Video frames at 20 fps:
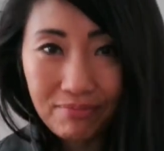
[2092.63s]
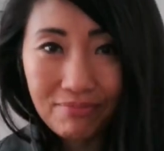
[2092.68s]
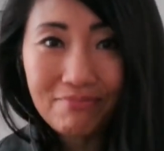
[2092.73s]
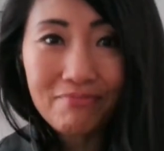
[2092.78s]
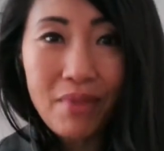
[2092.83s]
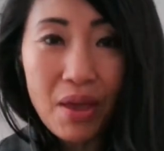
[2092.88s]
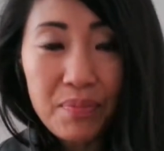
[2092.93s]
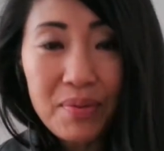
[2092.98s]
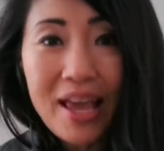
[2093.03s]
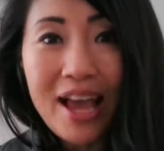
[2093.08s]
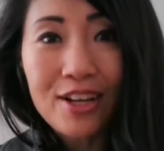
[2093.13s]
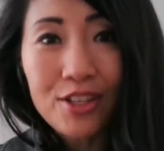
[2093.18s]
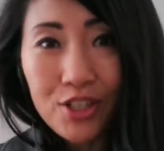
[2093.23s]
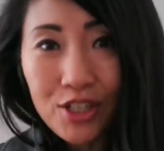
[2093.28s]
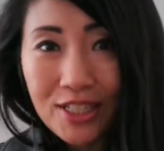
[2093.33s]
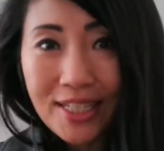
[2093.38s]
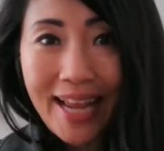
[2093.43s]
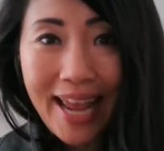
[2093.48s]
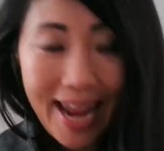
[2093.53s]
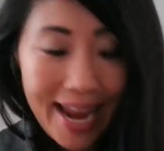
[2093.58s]
maybe I
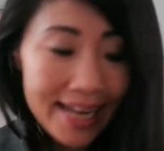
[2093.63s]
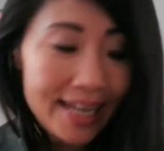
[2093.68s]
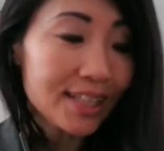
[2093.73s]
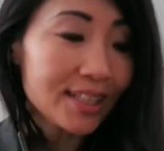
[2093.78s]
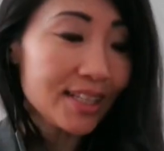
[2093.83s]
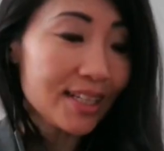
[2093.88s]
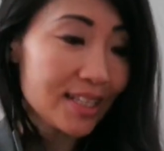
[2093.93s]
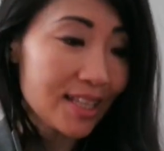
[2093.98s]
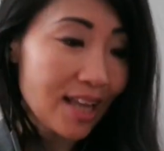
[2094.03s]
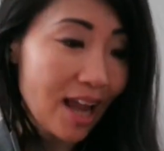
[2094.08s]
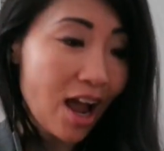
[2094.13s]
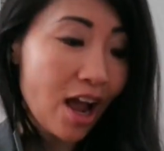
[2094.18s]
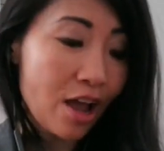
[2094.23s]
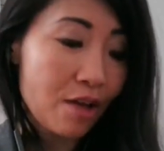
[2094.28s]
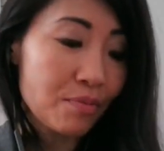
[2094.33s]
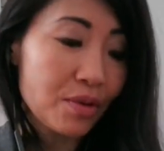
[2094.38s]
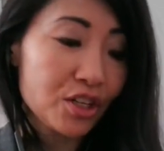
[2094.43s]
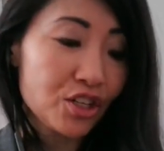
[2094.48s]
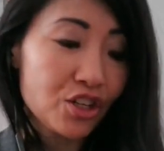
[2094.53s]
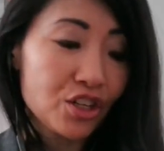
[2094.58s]
should take this time